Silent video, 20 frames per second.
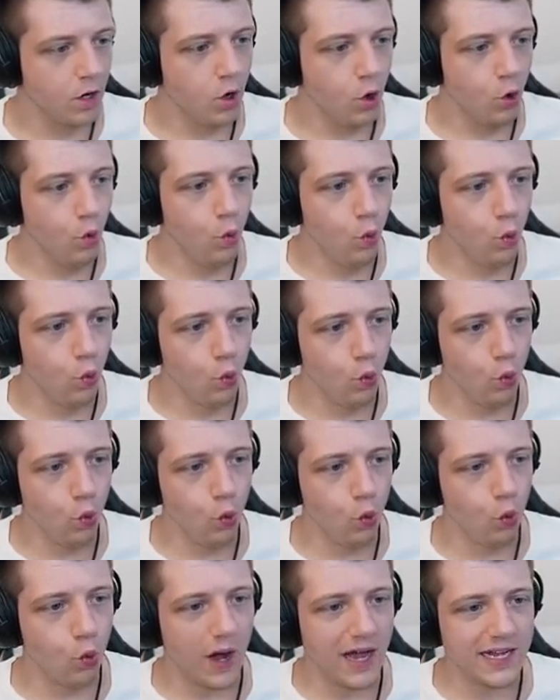
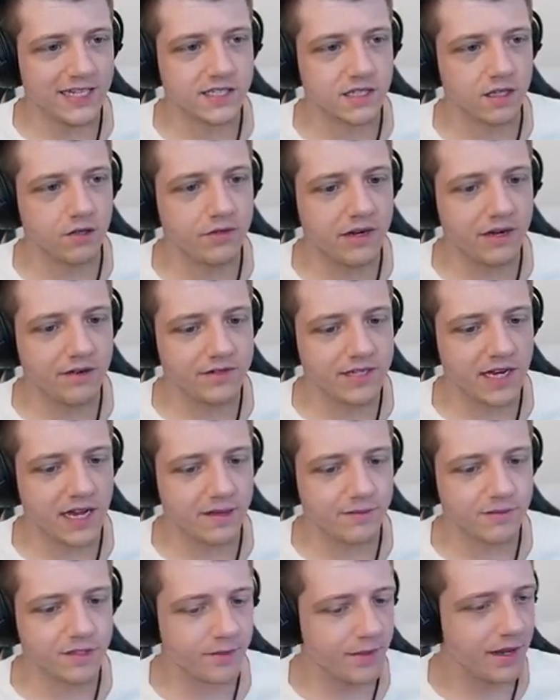Ooh, I slowed down
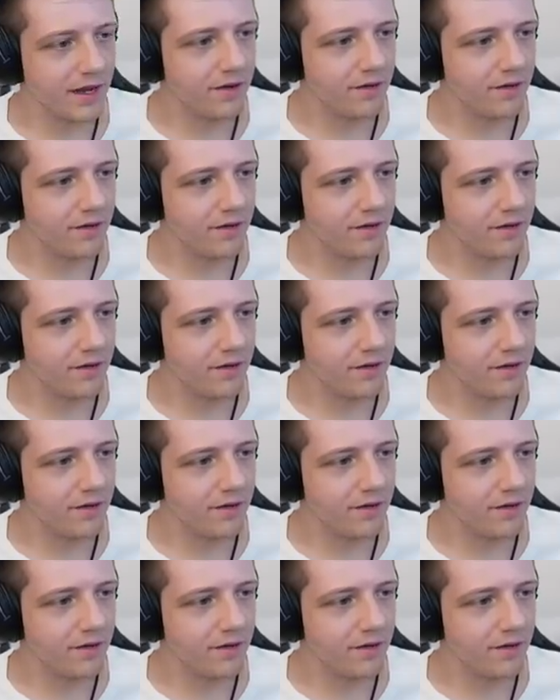time somehow.